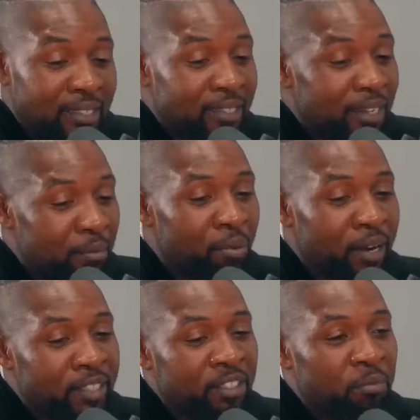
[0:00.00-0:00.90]
that's
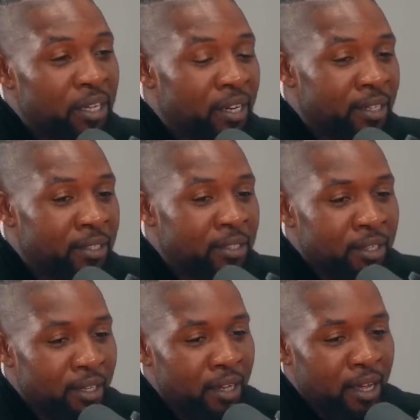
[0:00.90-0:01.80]
impressive
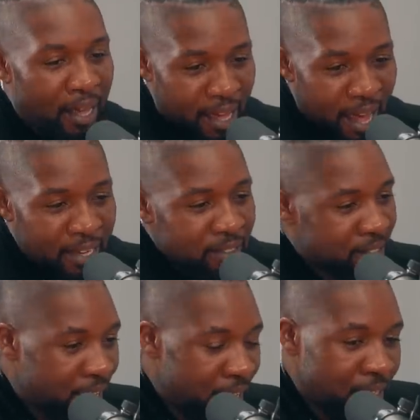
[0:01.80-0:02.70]
because
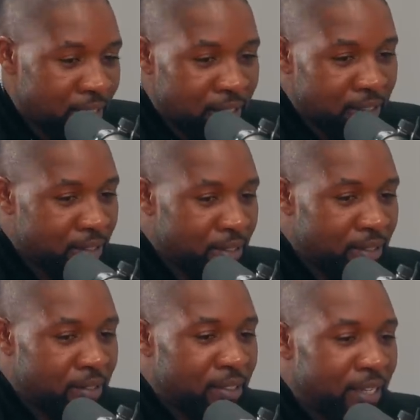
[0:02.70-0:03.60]
as kings
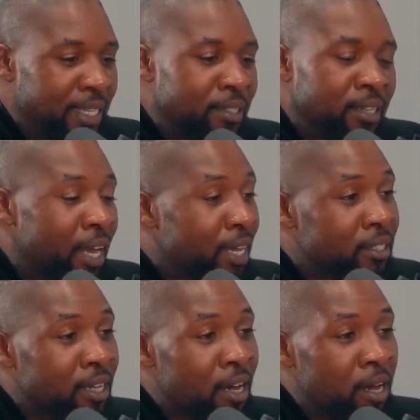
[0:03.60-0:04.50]
in
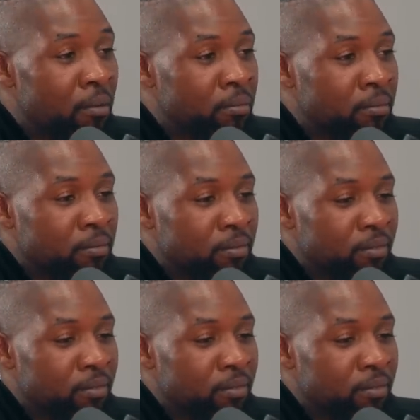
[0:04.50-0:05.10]
today's time,